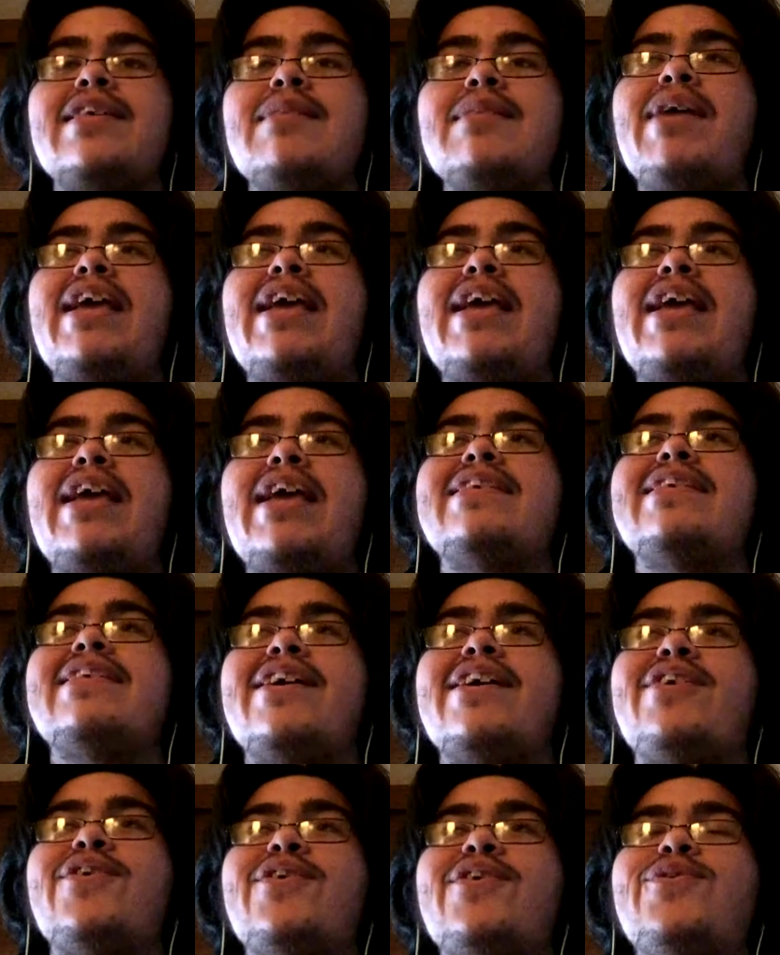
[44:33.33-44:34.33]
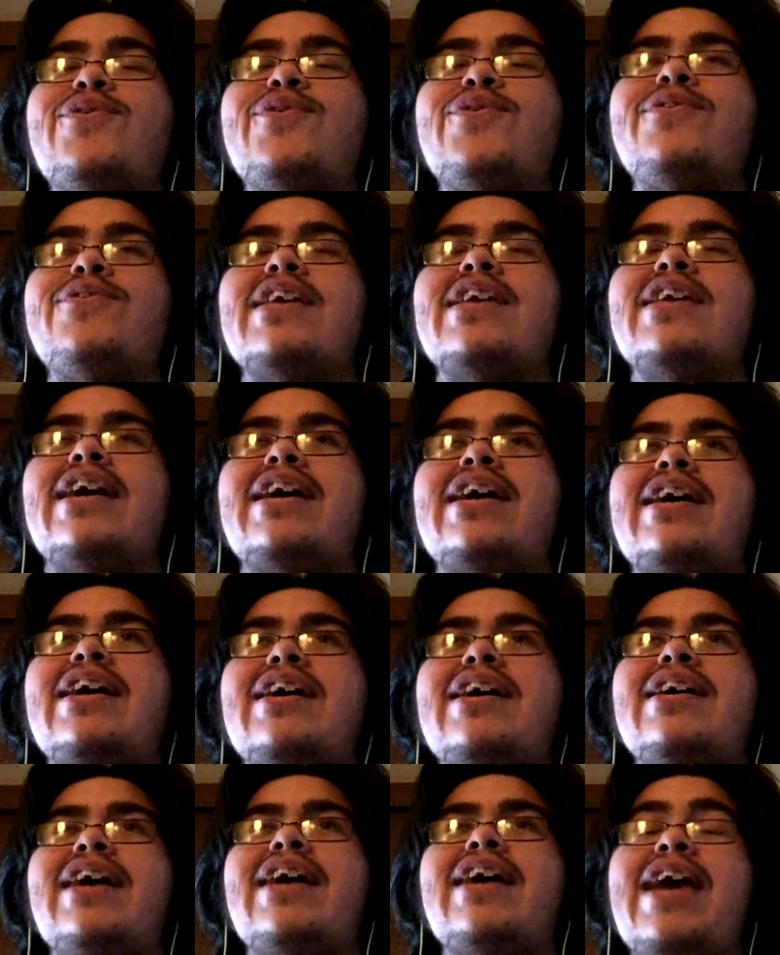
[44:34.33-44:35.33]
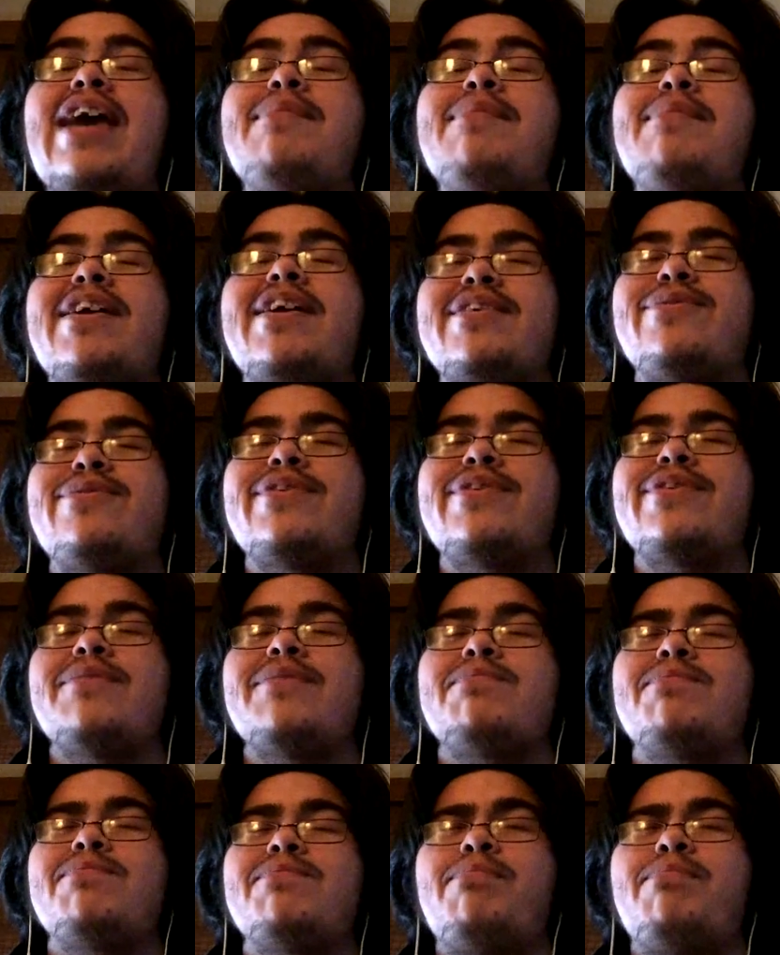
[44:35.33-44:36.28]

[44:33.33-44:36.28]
that's the main lens I use. Because it was the